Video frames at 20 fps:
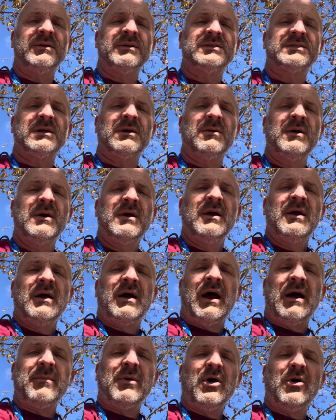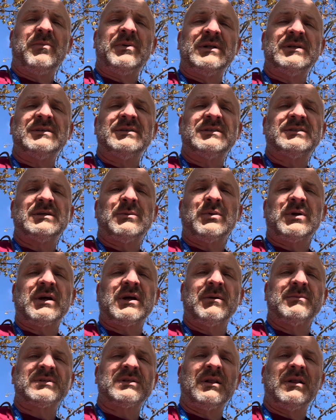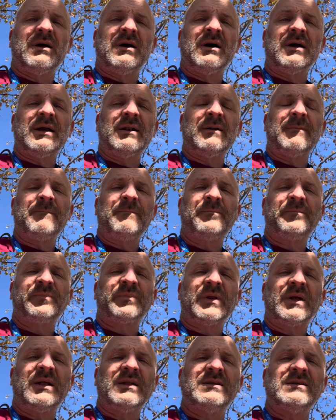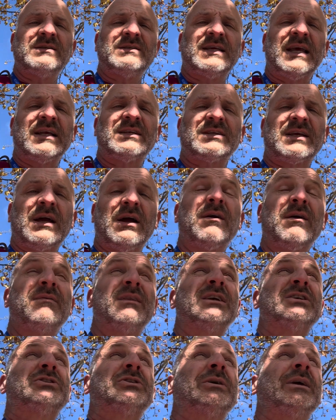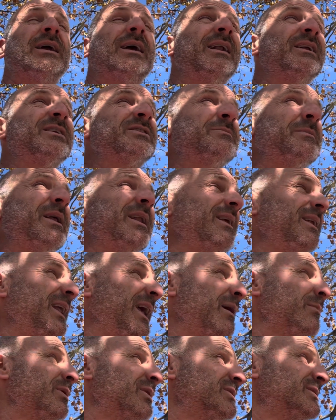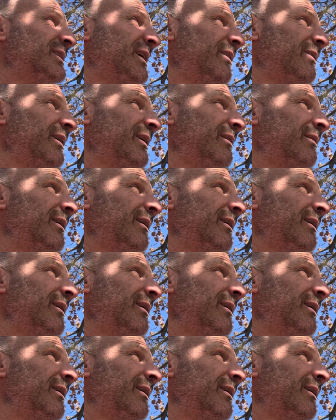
So I'm hoping someone comes along and takes care of this tree and its many neighbors down here